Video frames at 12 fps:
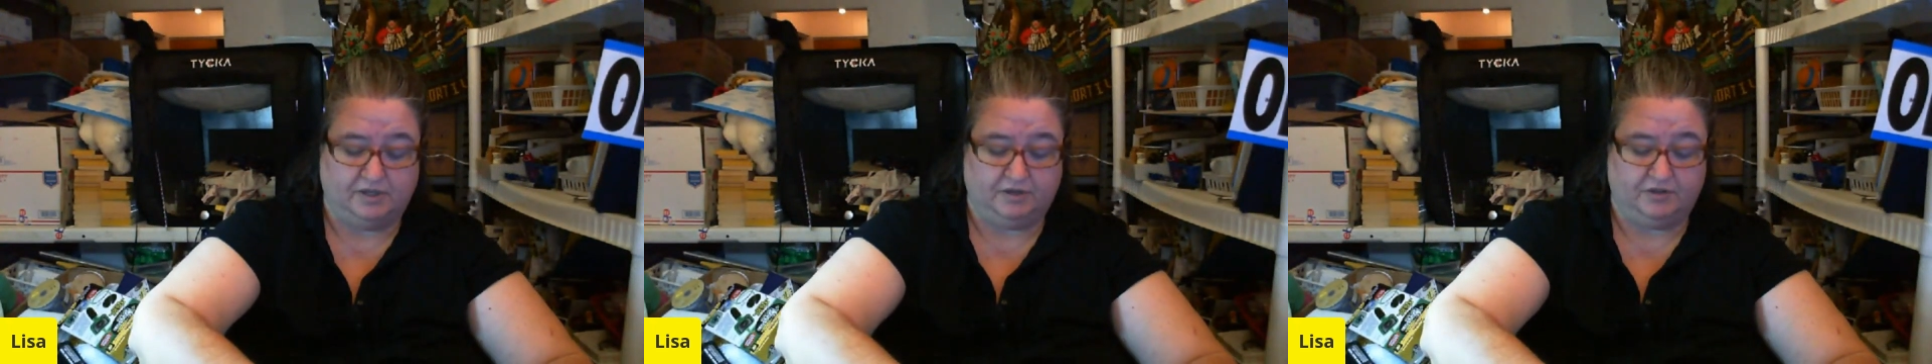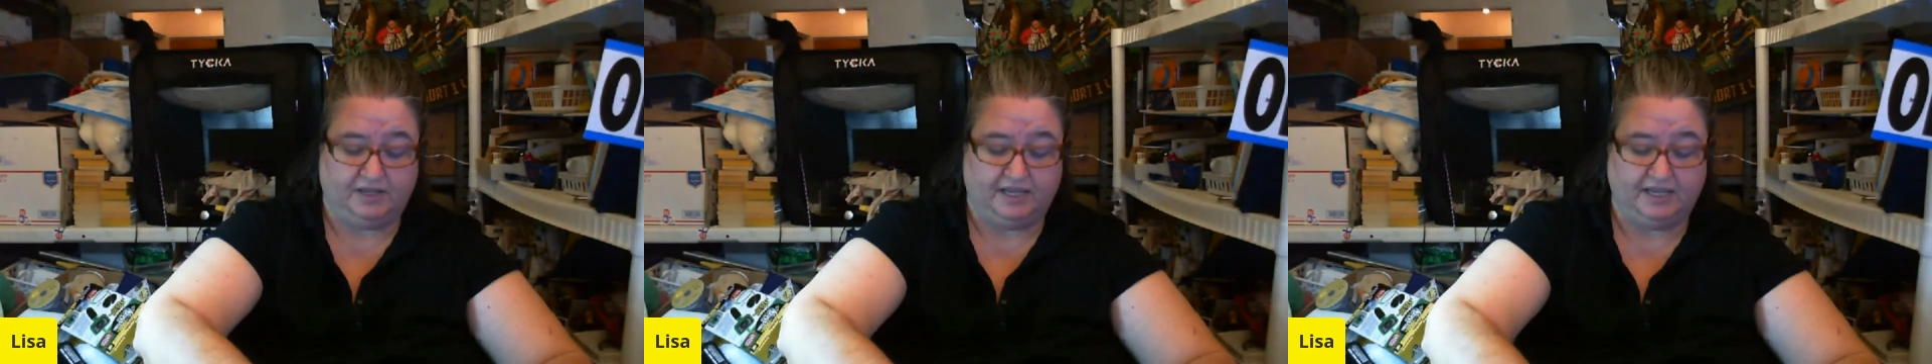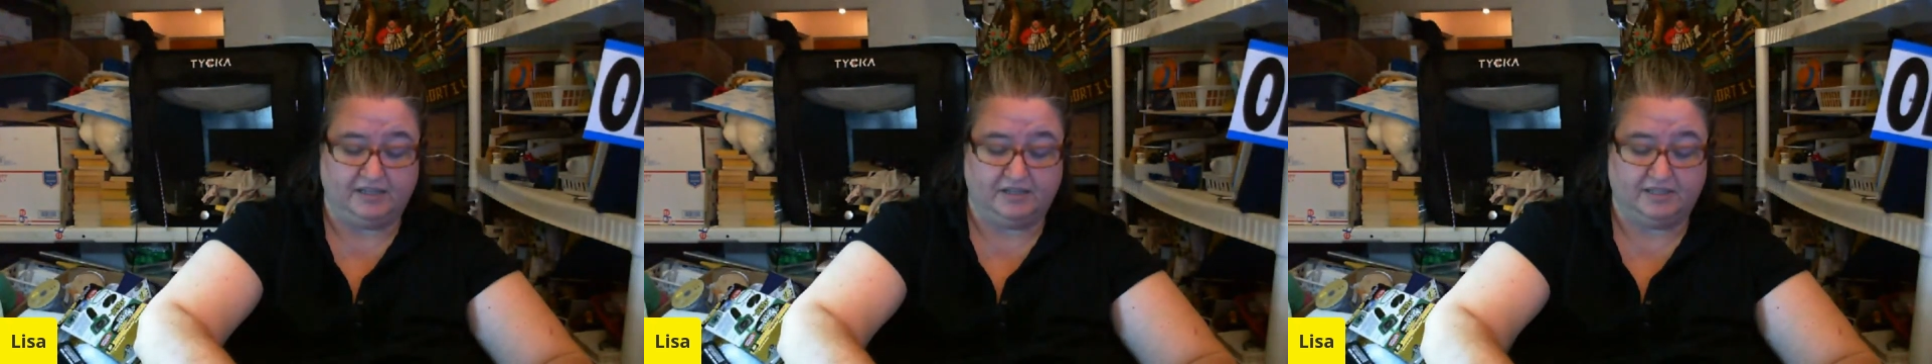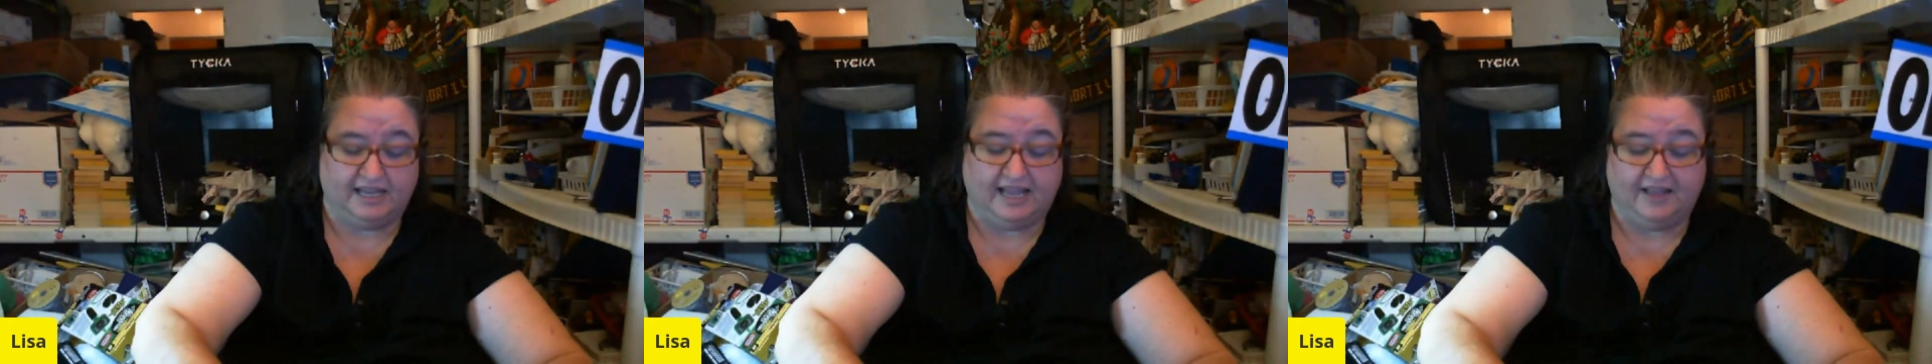you can't,
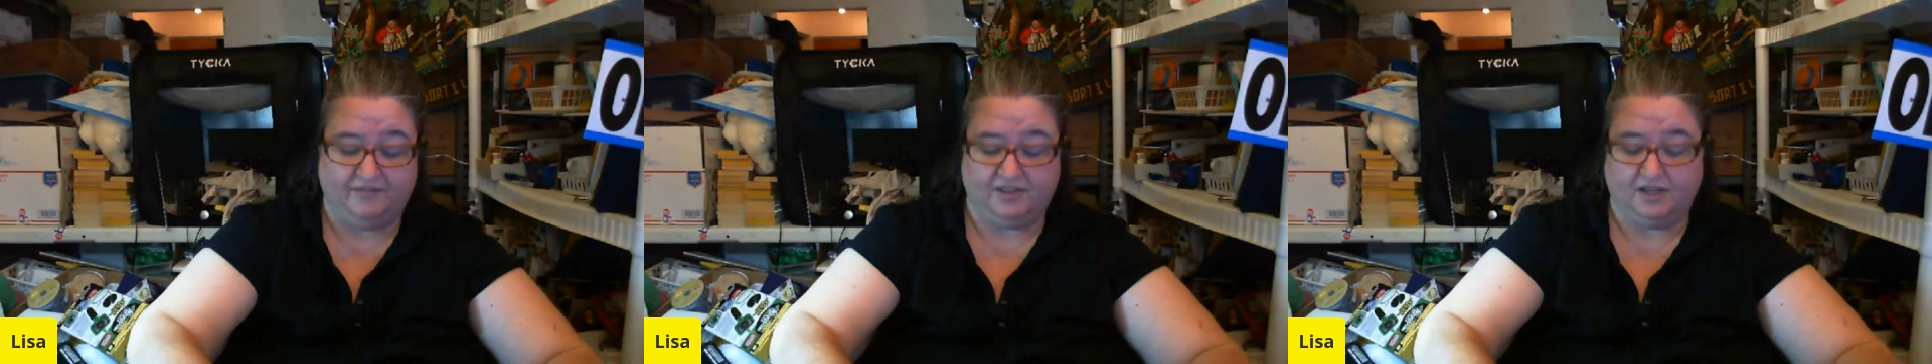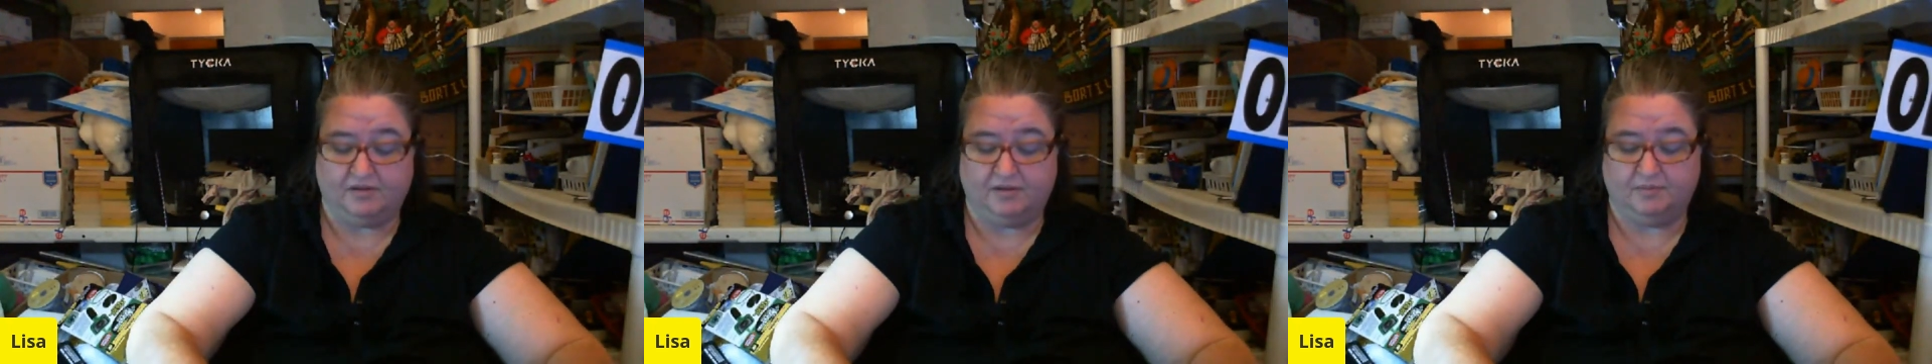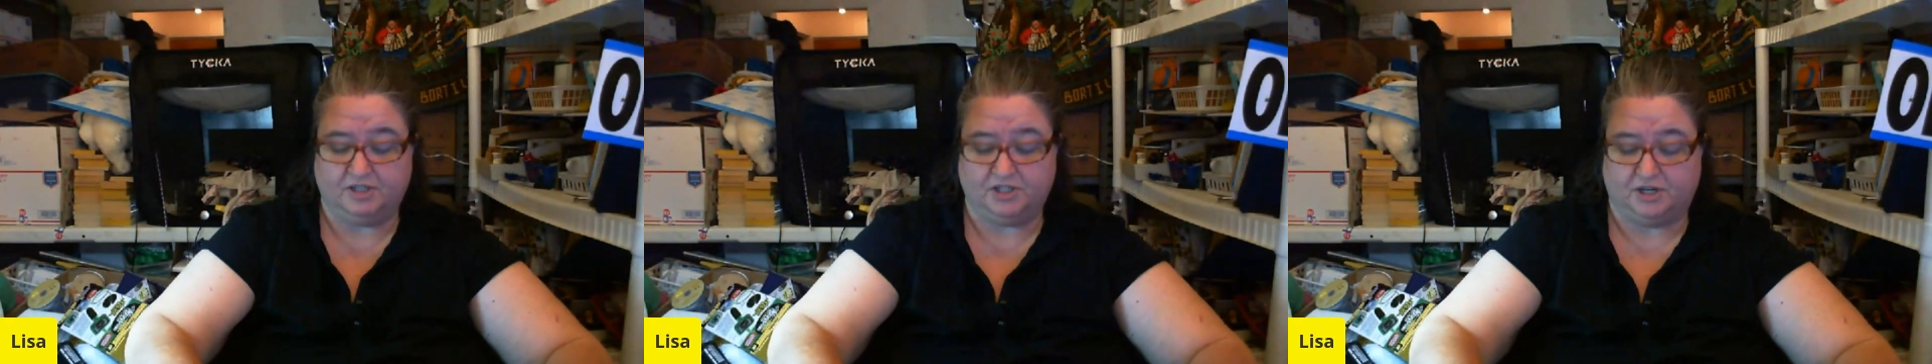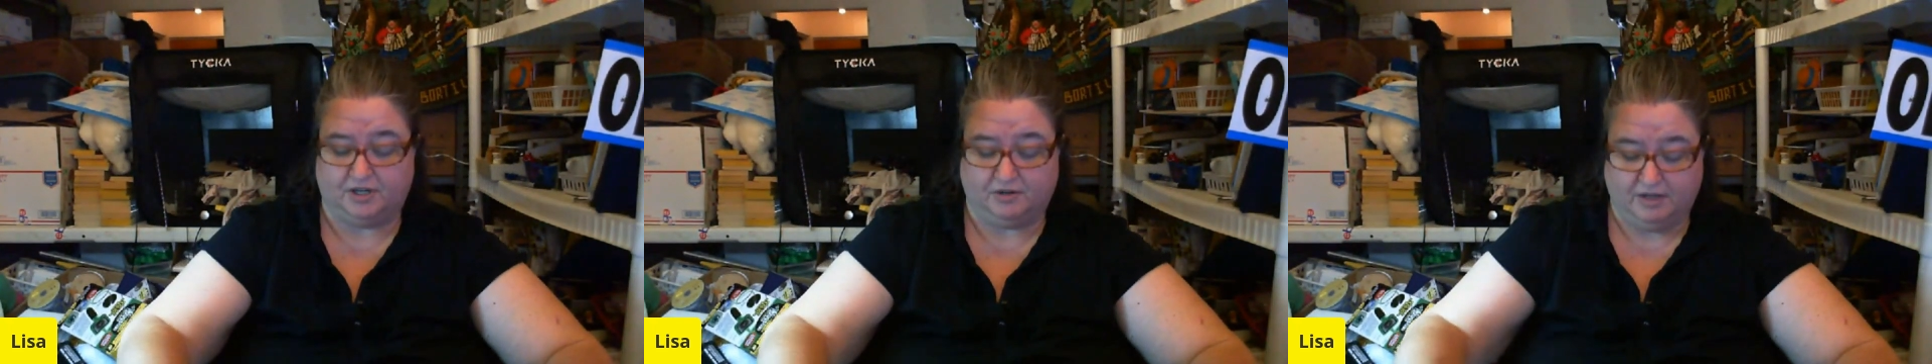let me show
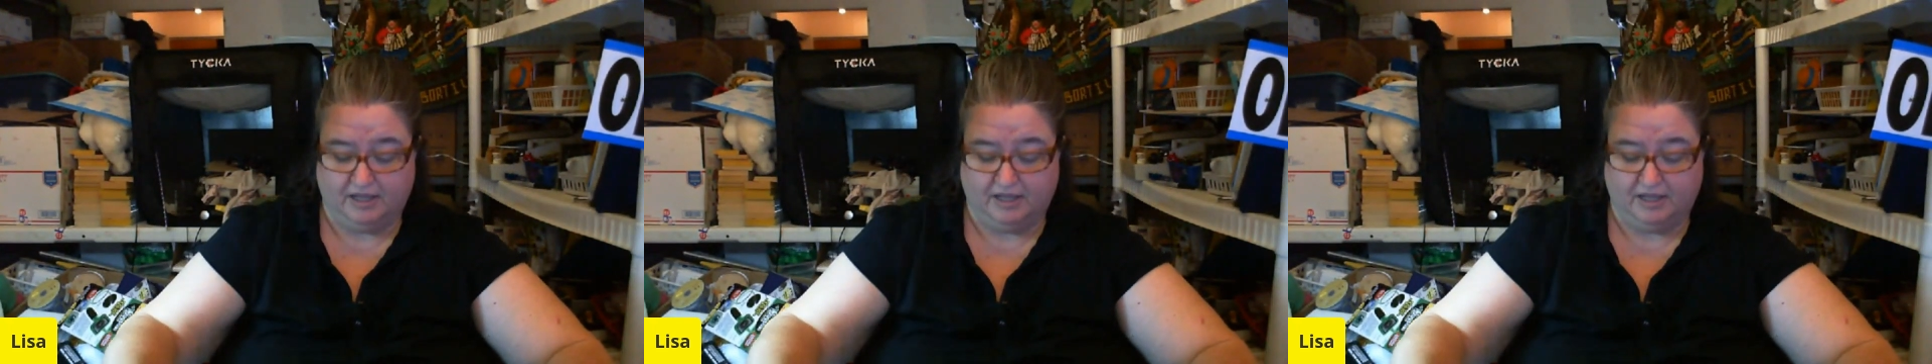you.